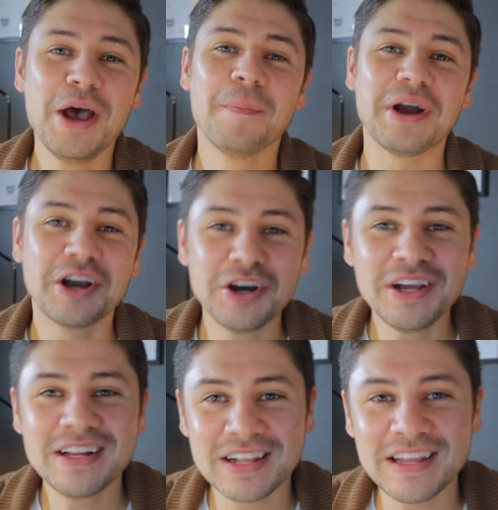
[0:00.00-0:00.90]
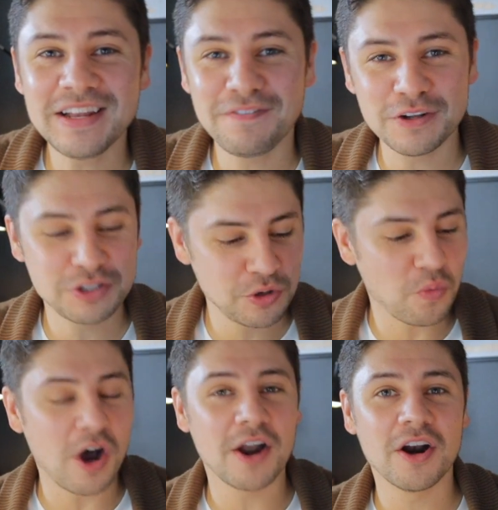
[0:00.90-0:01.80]
But good, clean, filtered
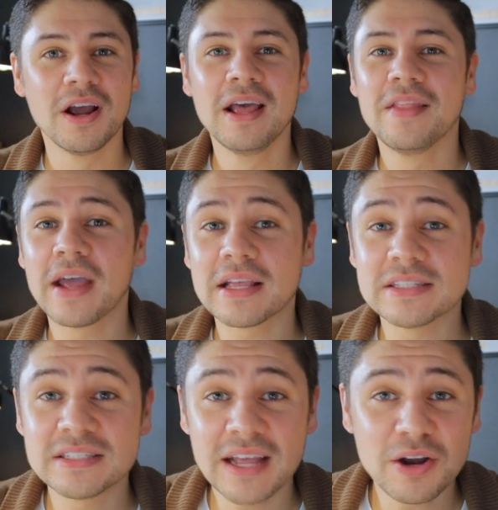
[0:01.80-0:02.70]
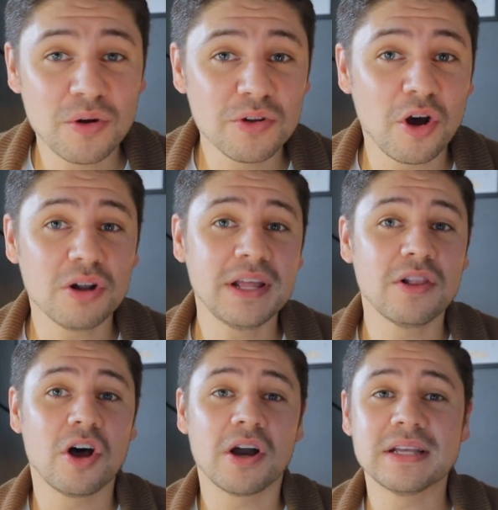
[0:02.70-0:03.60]
water that can stay cold all day
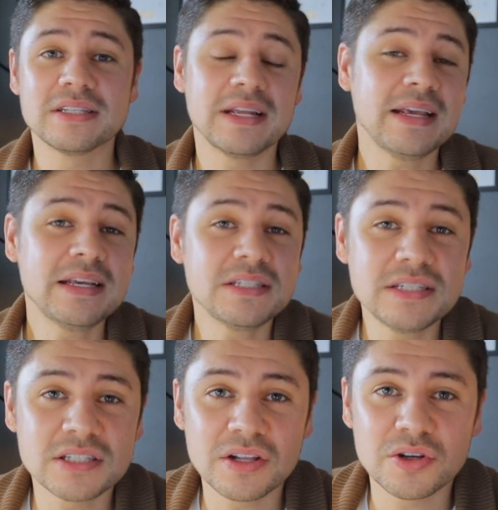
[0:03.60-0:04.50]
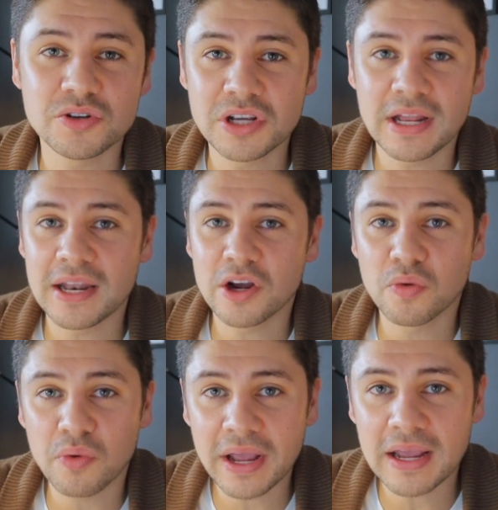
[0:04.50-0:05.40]
long is an easy solution and a
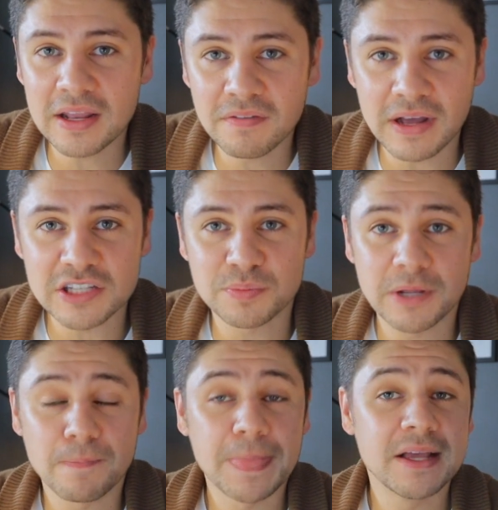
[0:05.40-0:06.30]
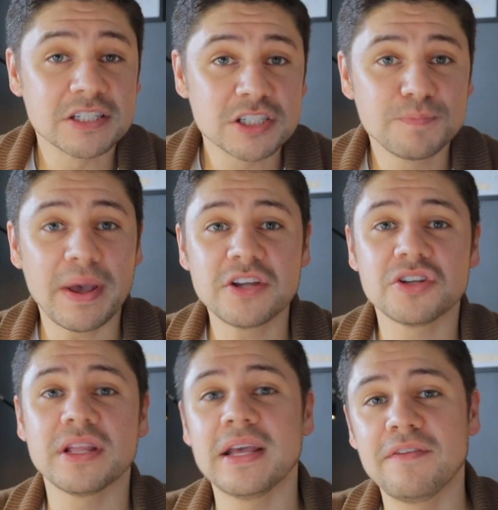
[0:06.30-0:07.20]
great investment,
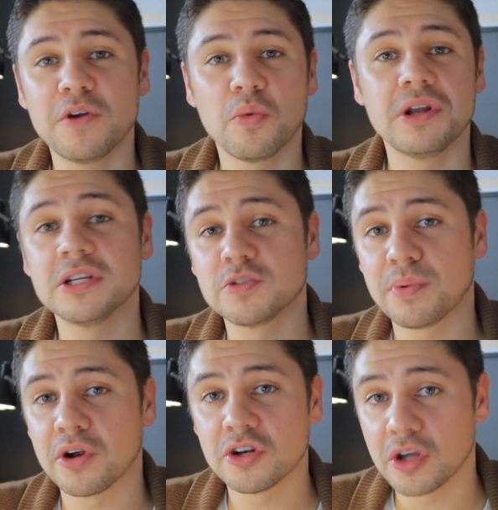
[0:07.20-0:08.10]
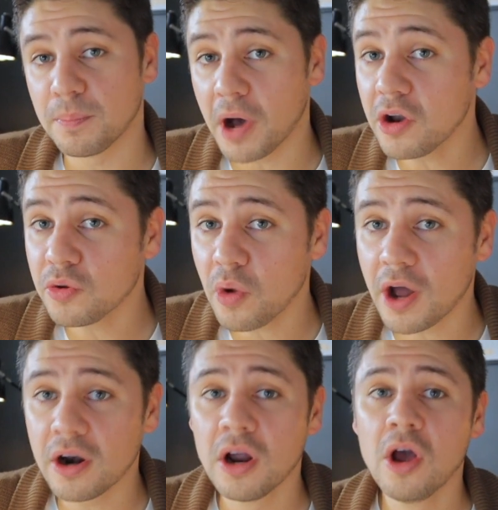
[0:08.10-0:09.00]
especially if you're one to splurge on bottled
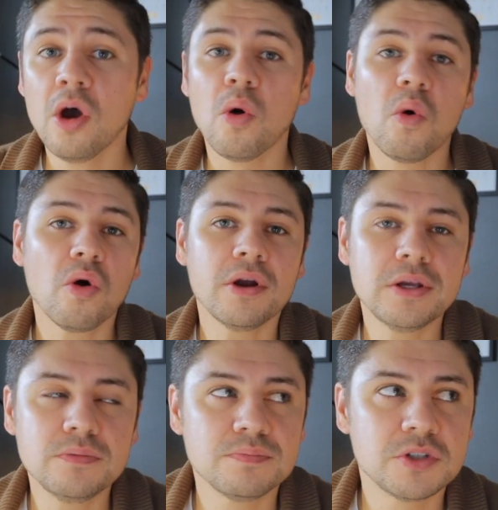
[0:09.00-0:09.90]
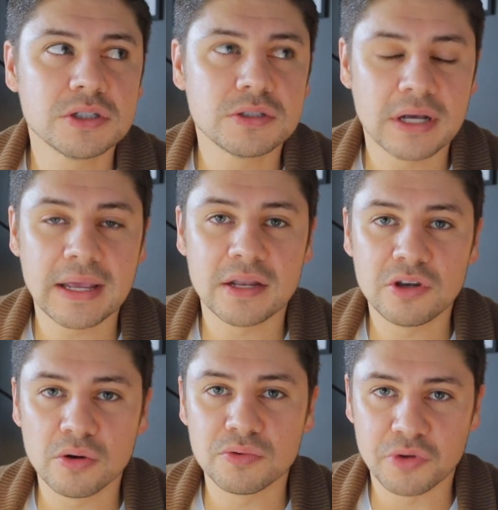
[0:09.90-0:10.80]
water or you just, again,
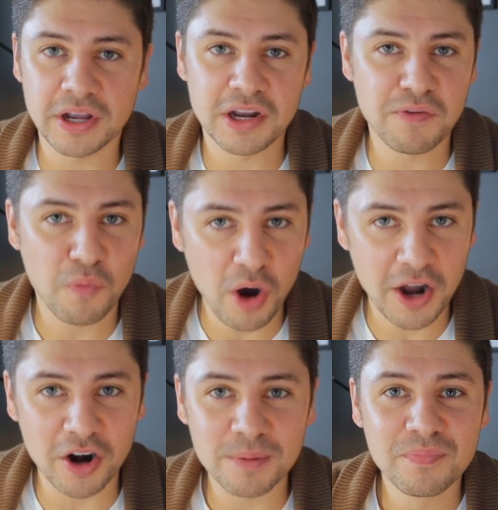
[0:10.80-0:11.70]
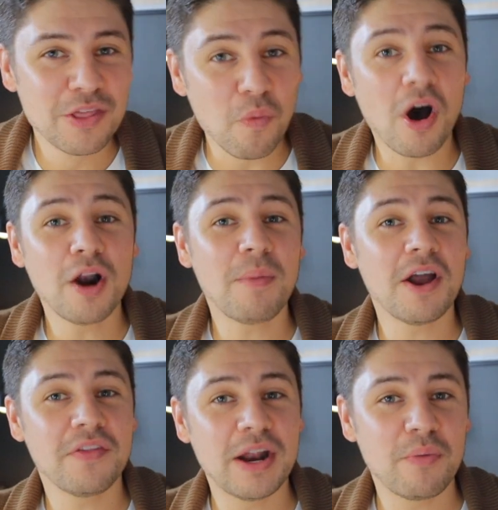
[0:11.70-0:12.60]
don't drink enough water. The water
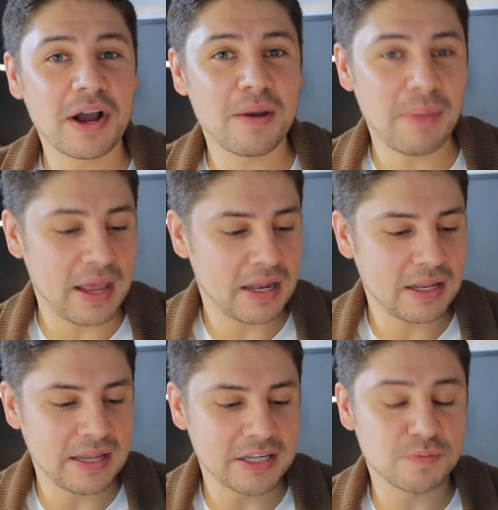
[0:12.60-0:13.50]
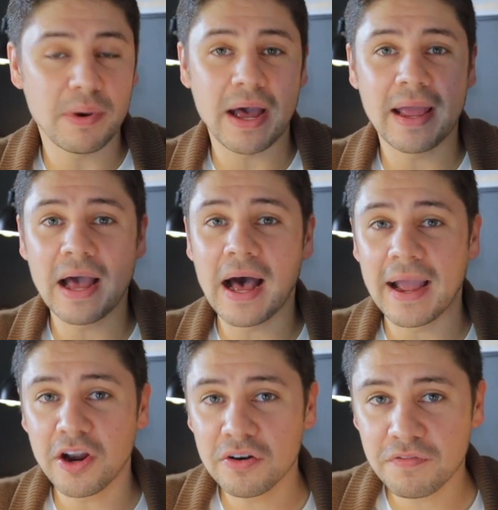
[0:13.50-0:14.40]
bottle that I recommend is by
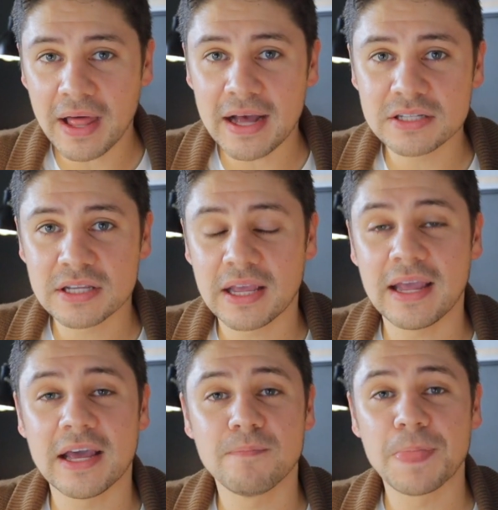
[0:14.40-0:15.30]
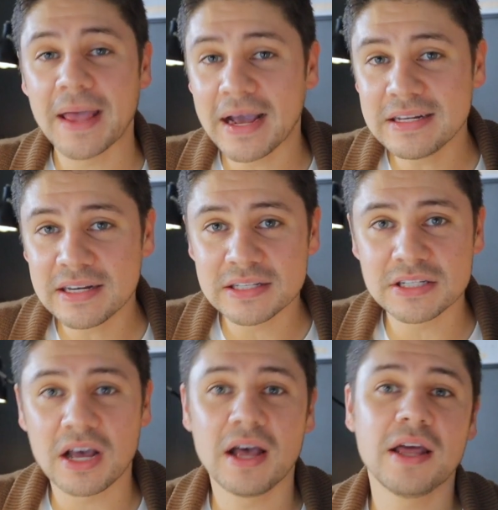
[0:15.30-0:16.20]
Iron Flask, and I did a
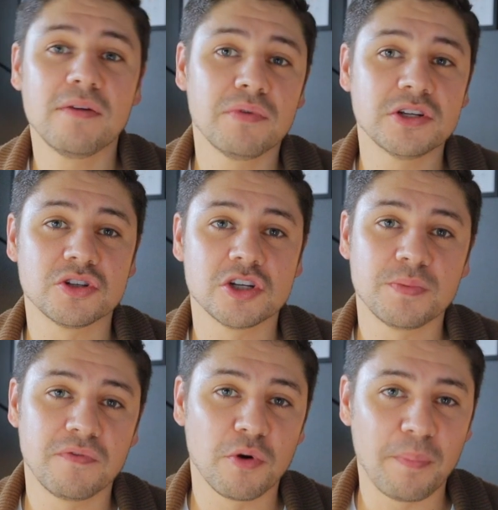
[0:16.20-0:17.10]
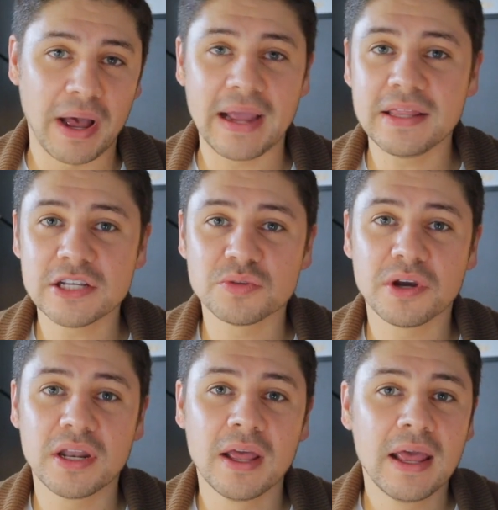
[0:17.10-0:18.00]
ton of research before buying this
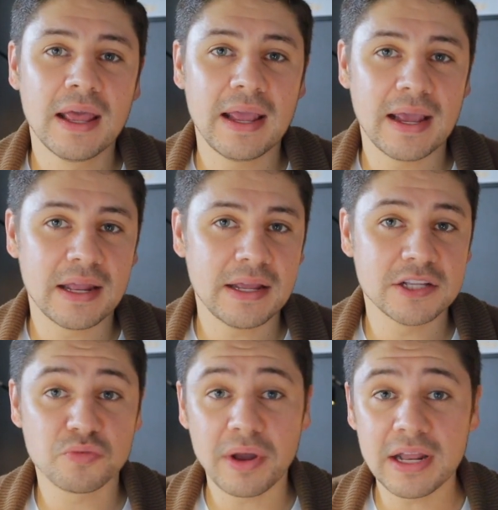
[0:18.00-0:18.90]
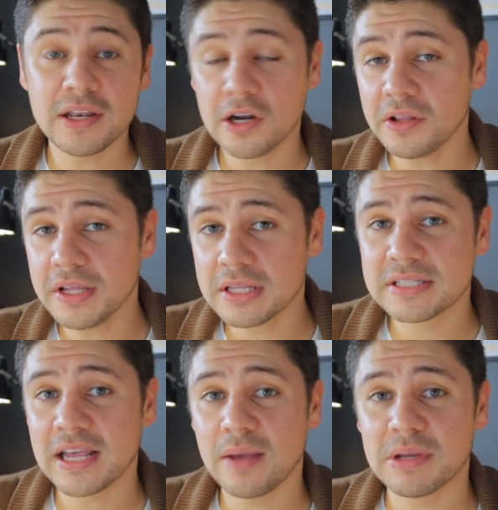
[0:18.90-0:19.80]
one, and it's rated nearly the
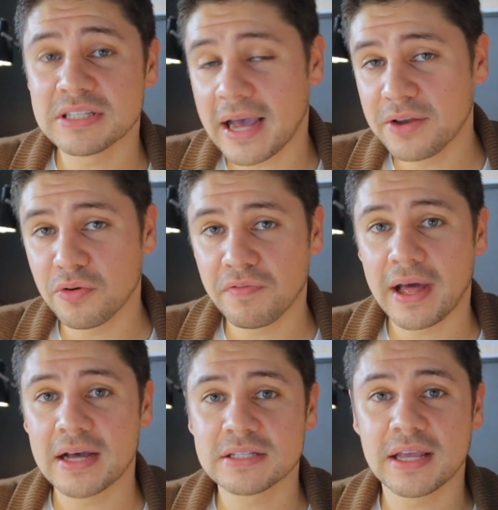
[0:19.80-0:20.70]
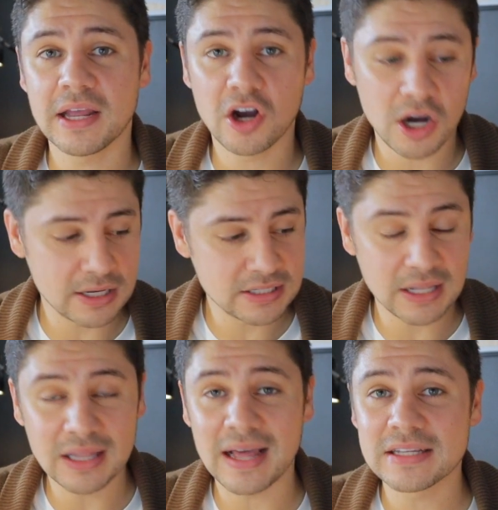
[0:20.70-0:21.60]
same as Hydro Flask, and it costs
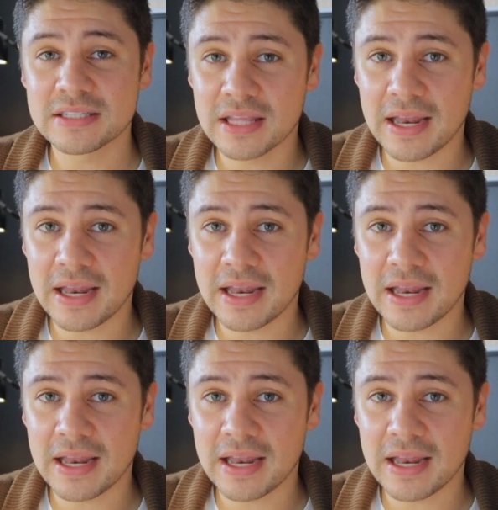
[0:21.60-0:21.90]
less than